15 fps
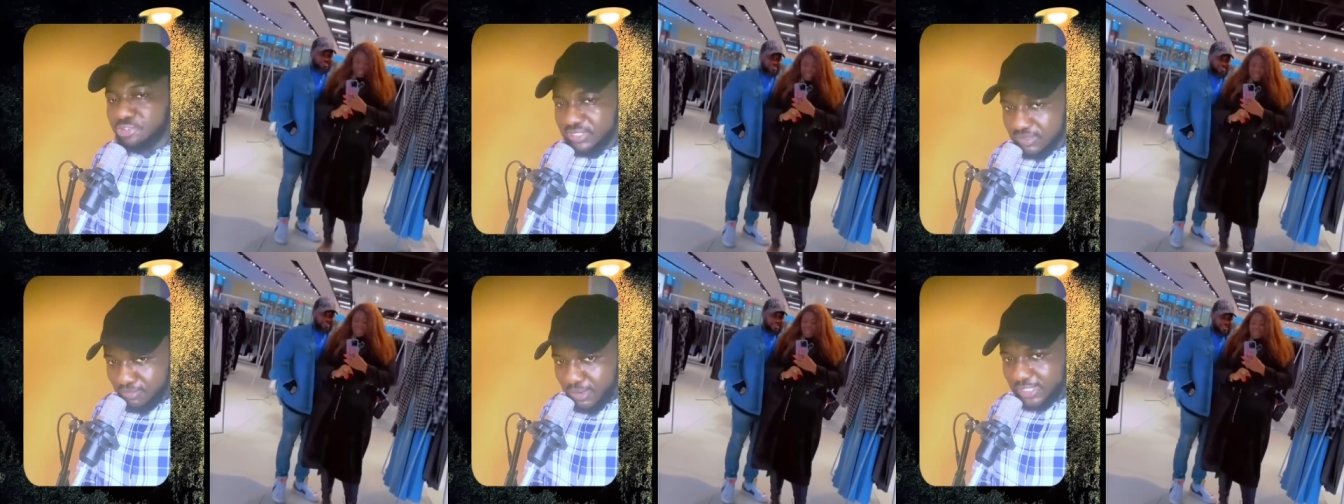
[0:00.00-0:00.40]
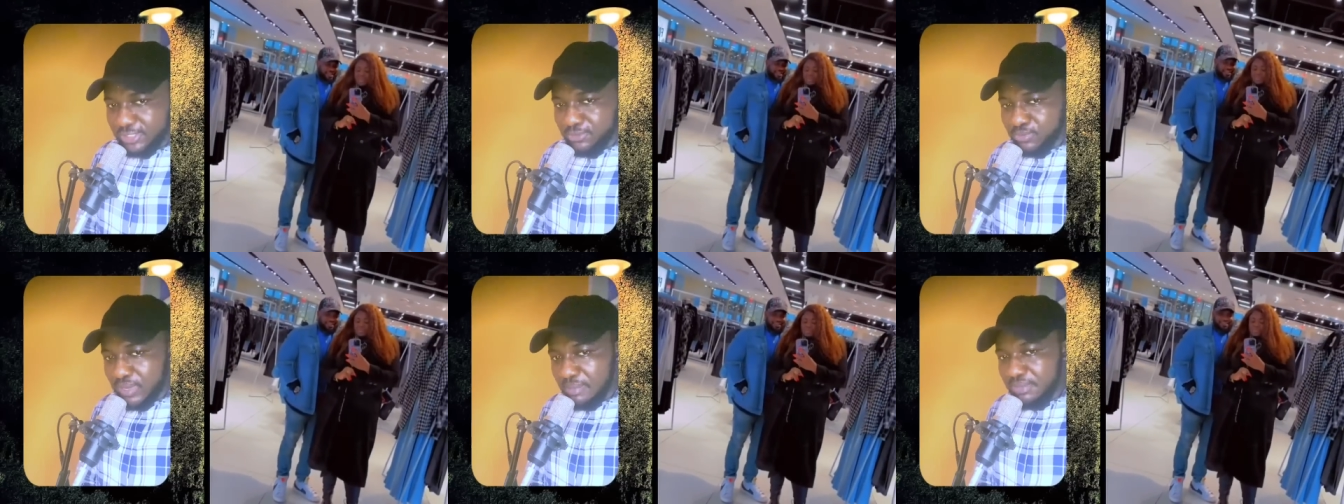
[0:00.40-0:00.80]
Tracey
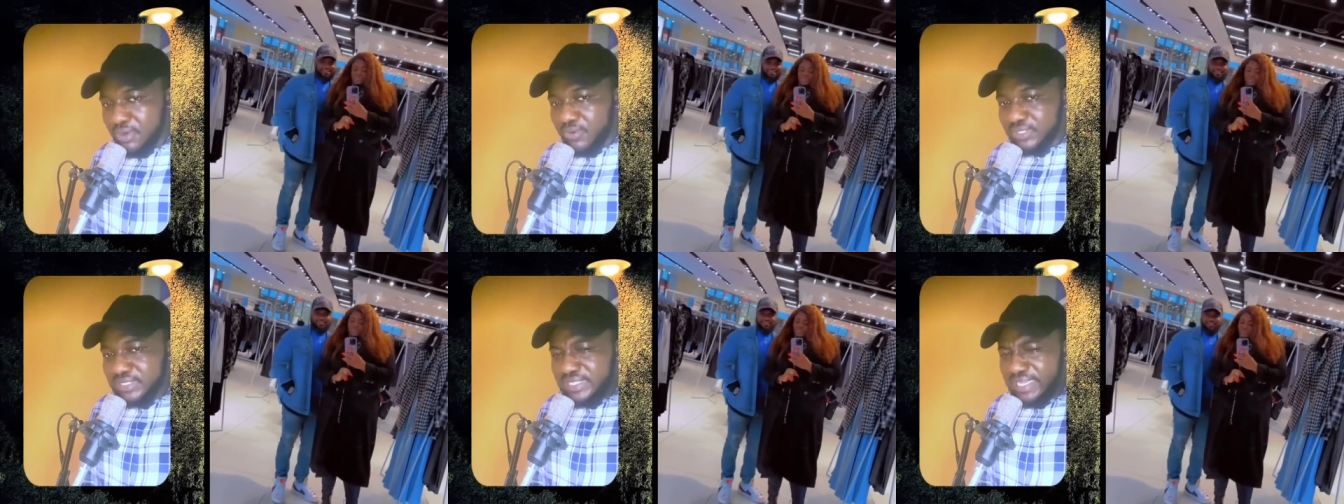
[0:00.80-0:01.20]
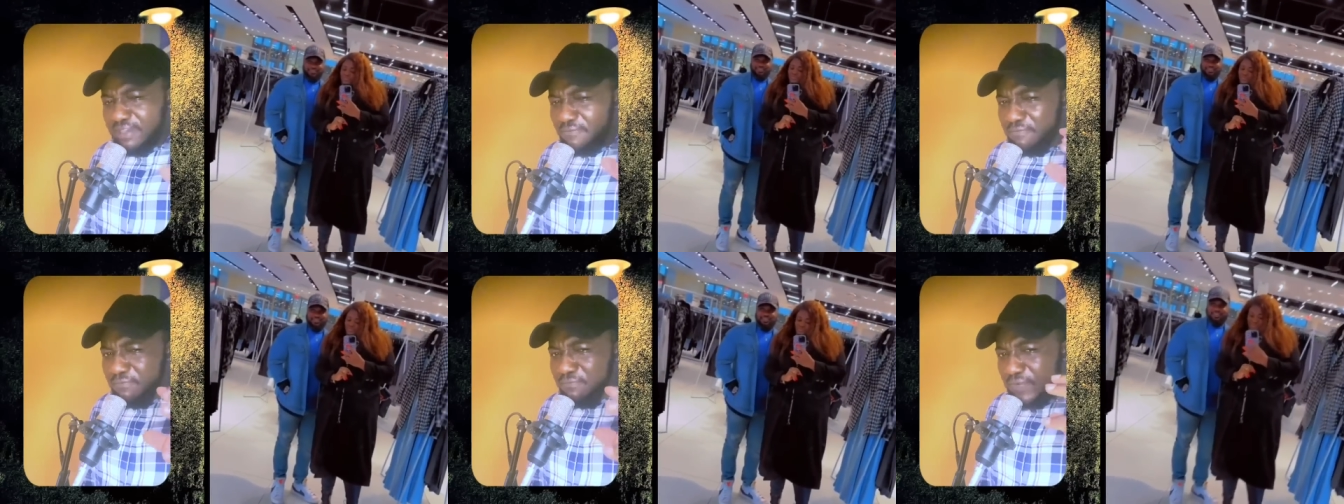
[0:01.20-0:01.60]
Boakye, who abroad a
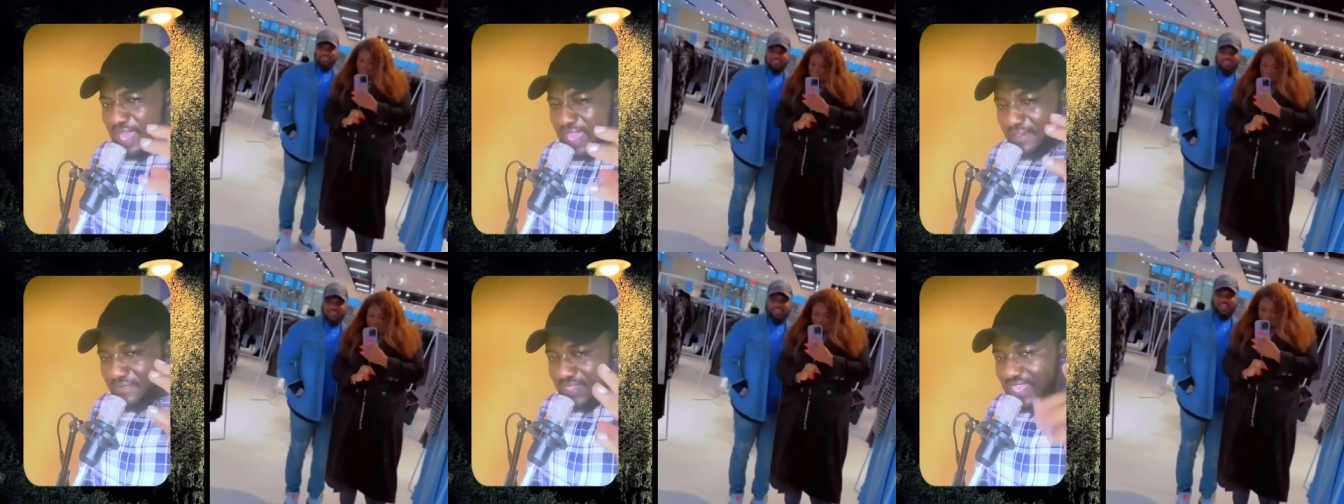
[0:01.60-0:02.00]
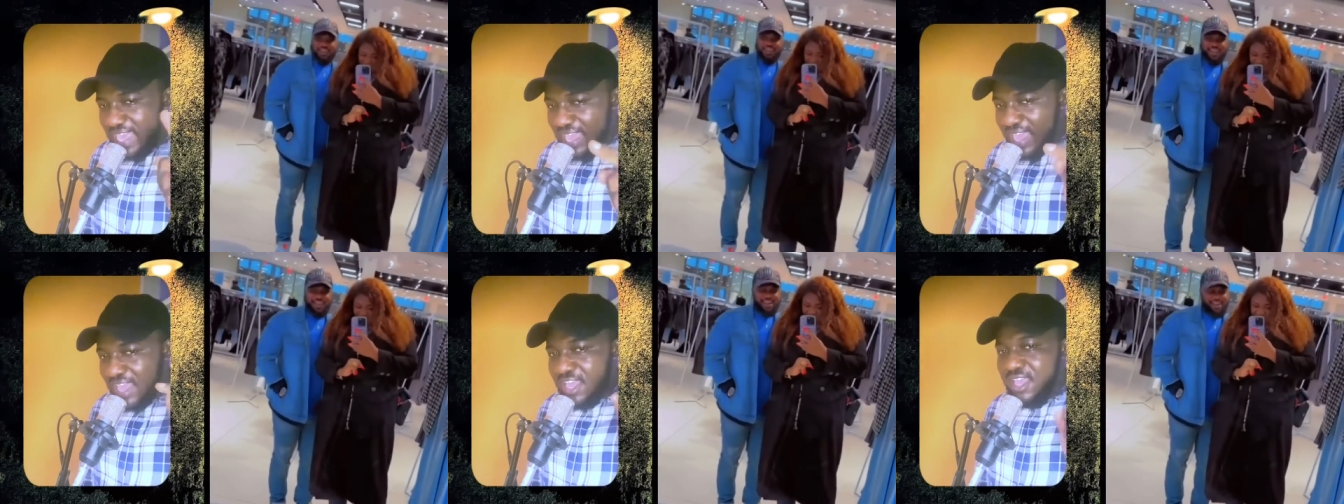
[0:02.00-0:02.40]

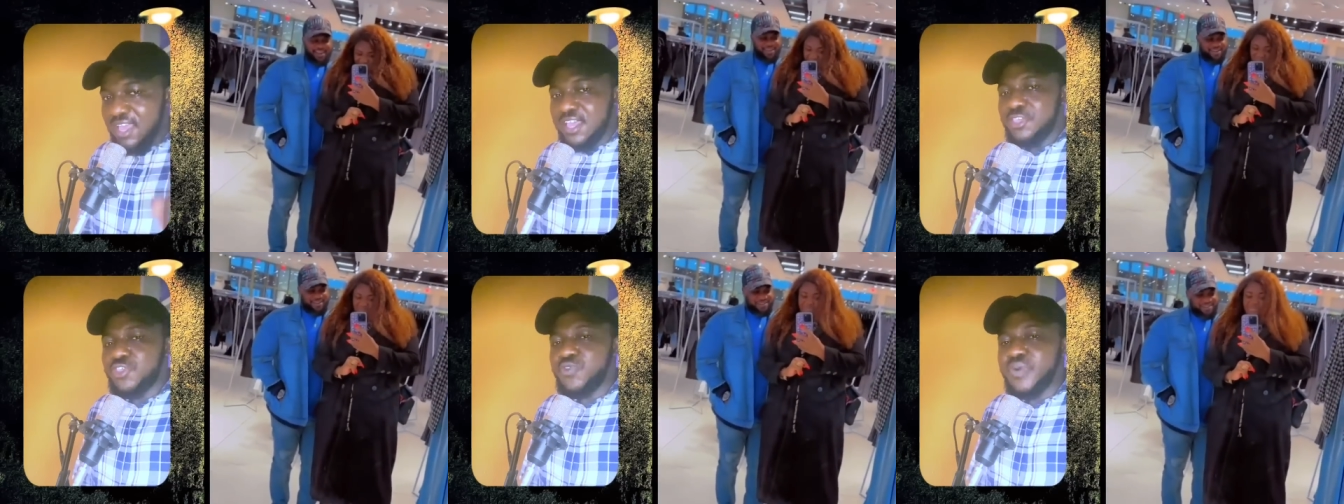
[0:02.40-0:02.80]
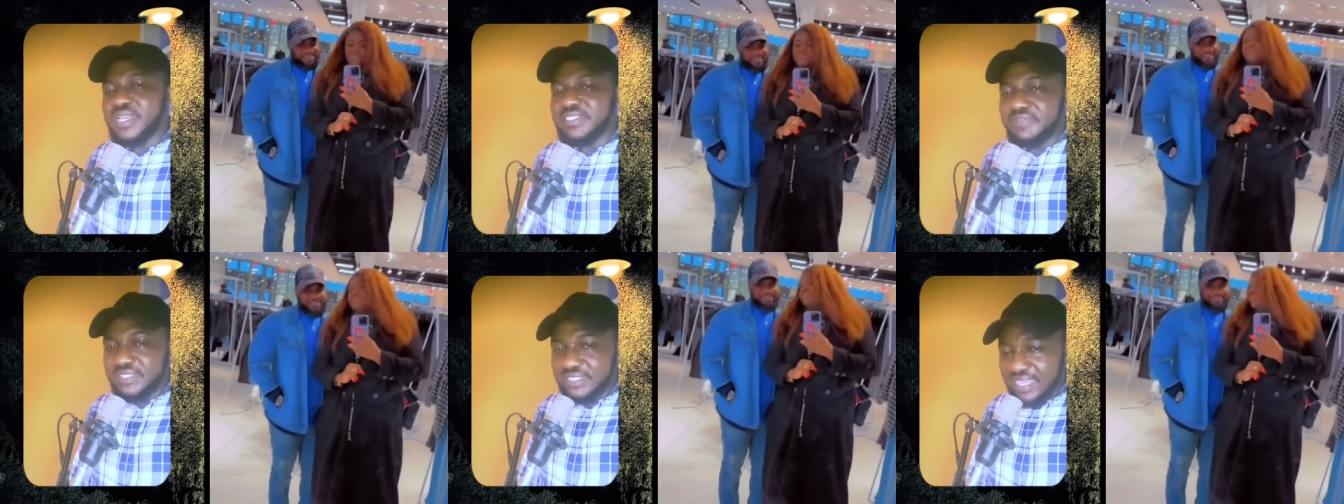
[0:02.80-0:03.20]
5-year
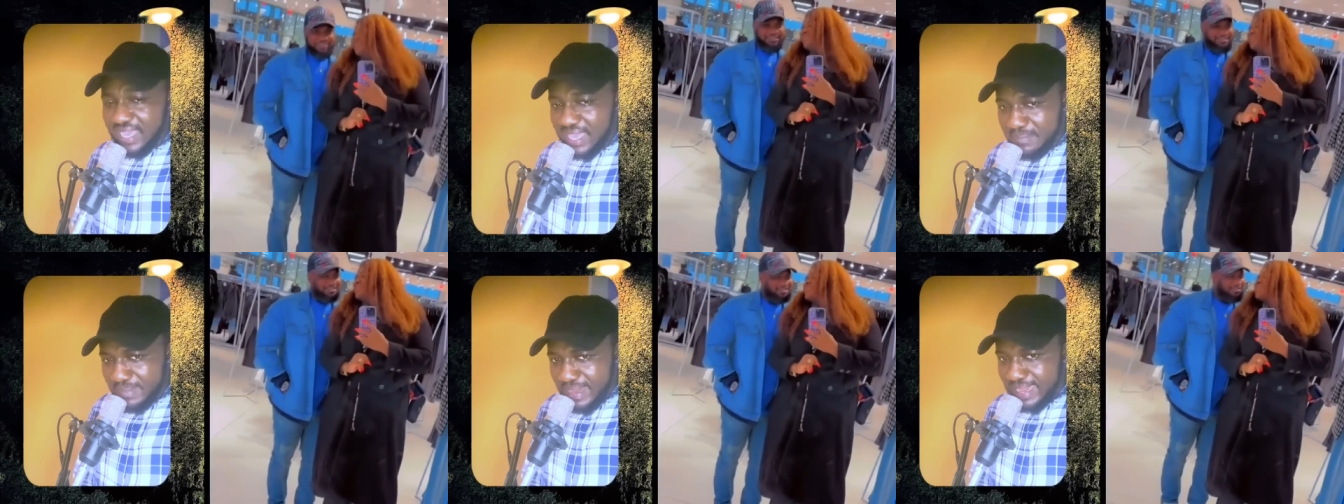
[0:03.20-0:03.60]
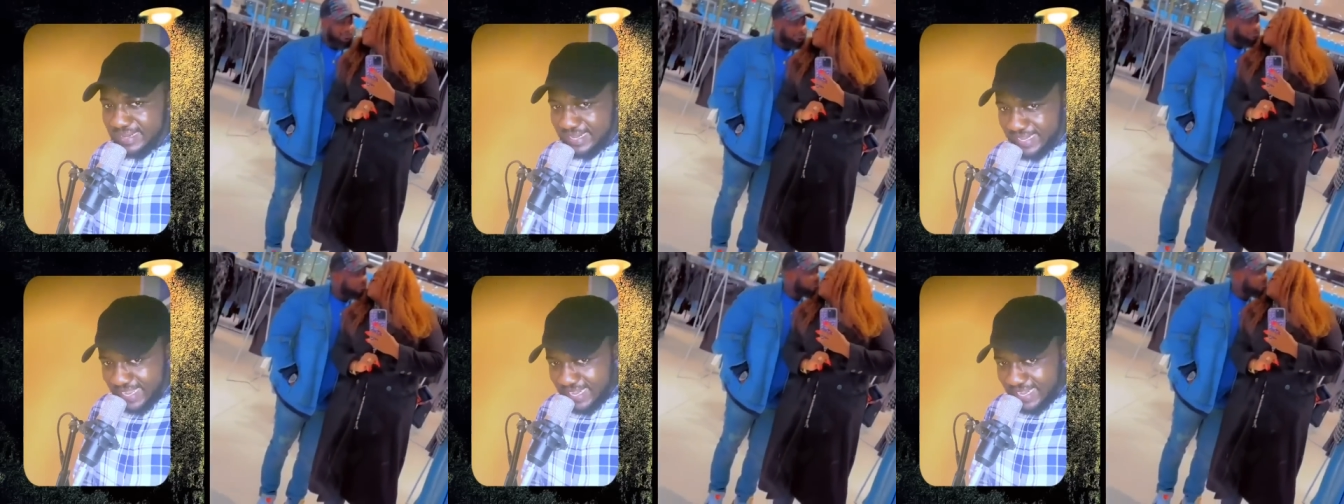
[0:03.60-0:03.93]
US visa, a man in